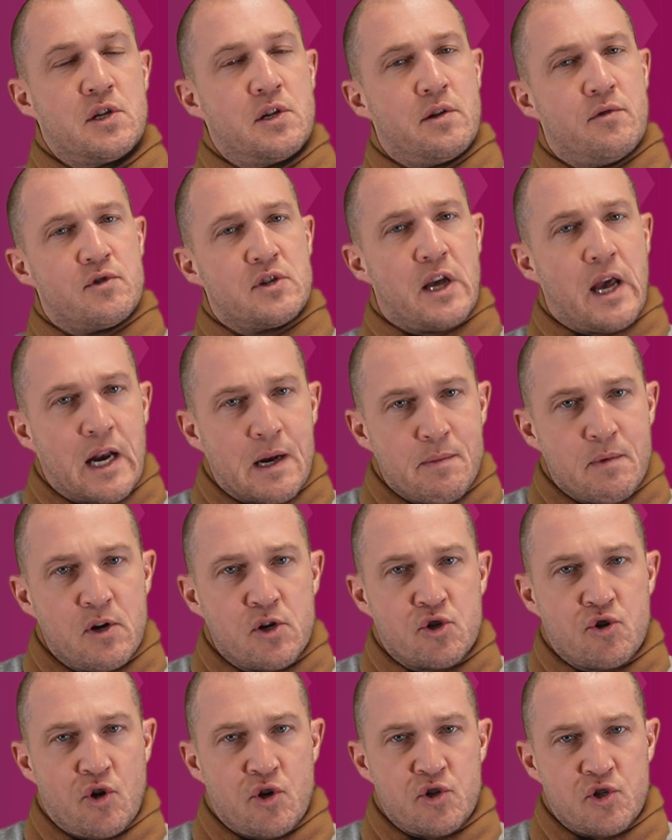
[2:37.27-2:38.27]
So there is an element
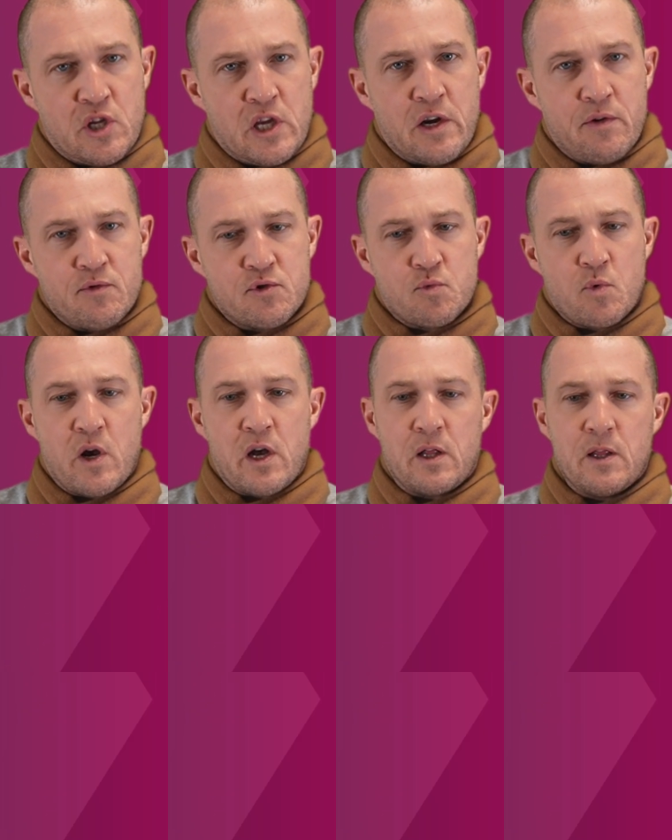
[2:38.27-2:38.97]
of trust there as well.